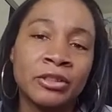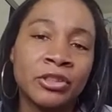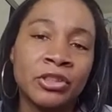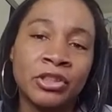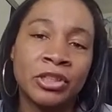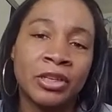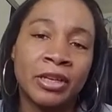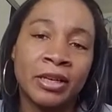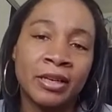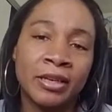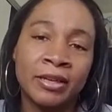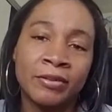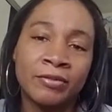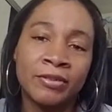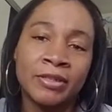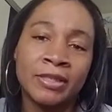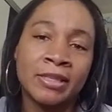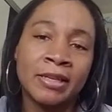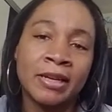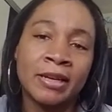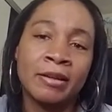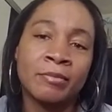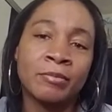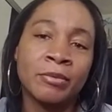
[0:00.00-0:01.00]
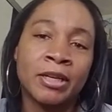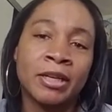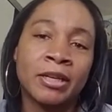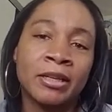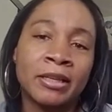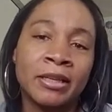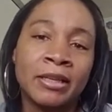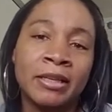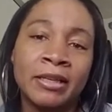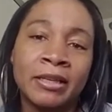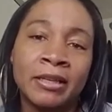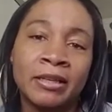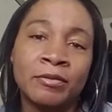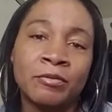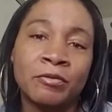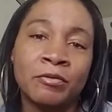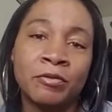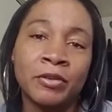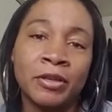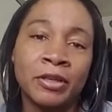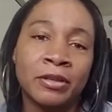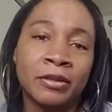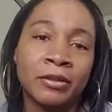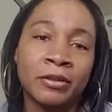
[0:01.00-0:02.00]
She ain't giving Sam nothing he can
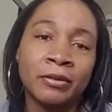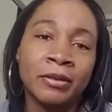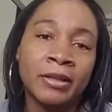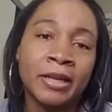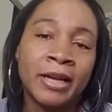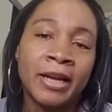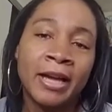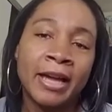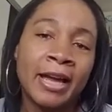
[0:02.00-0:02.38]
feel.